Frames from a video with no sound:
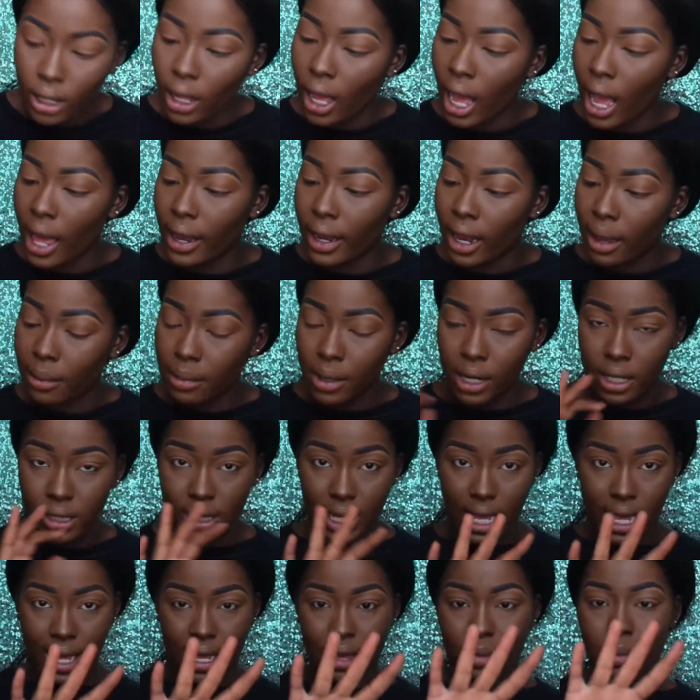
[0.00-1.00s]
And I'm gonna
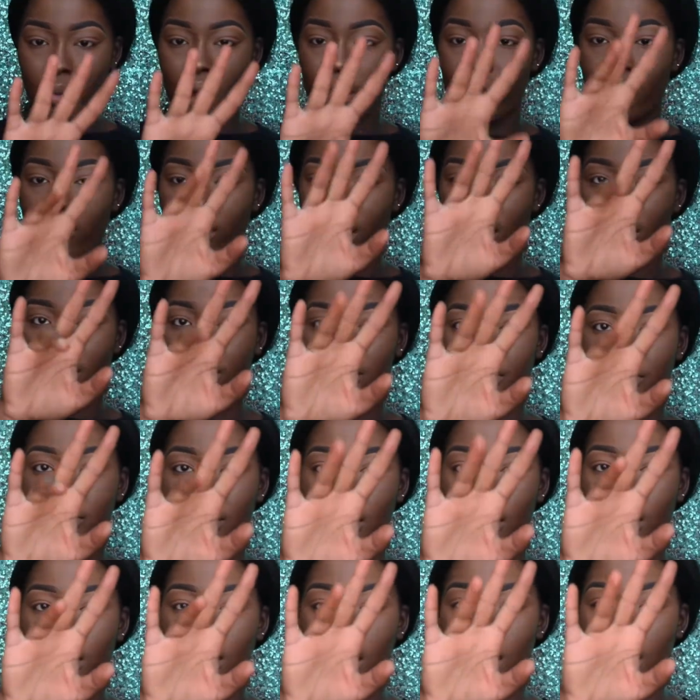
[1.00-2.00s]
take my ring
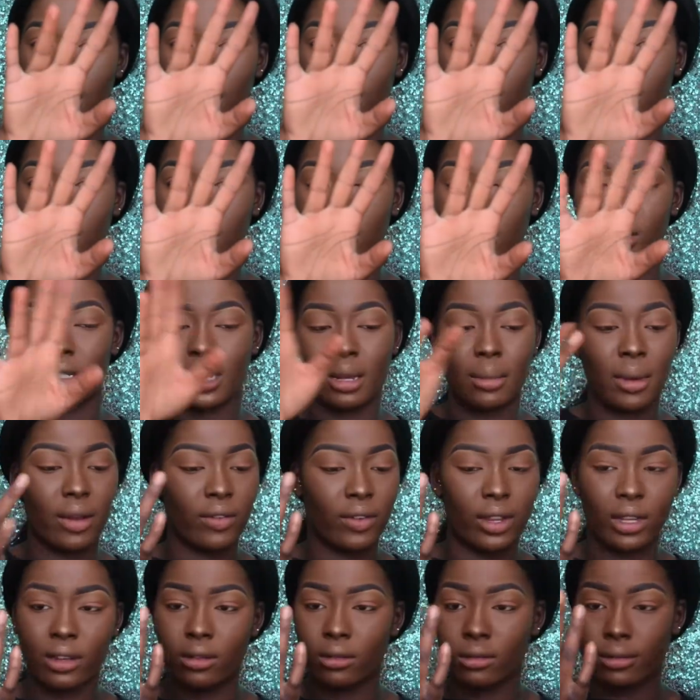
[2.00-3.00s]
finger. Is that my
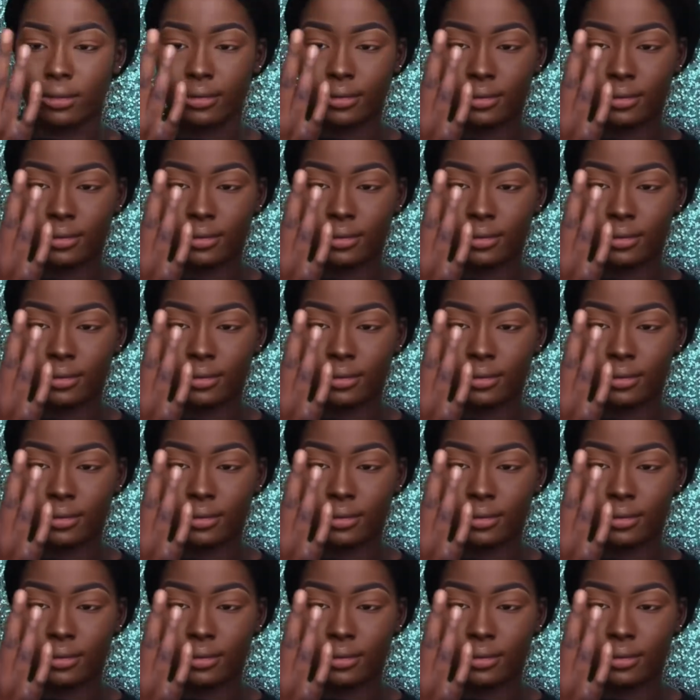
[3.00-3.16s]
ring?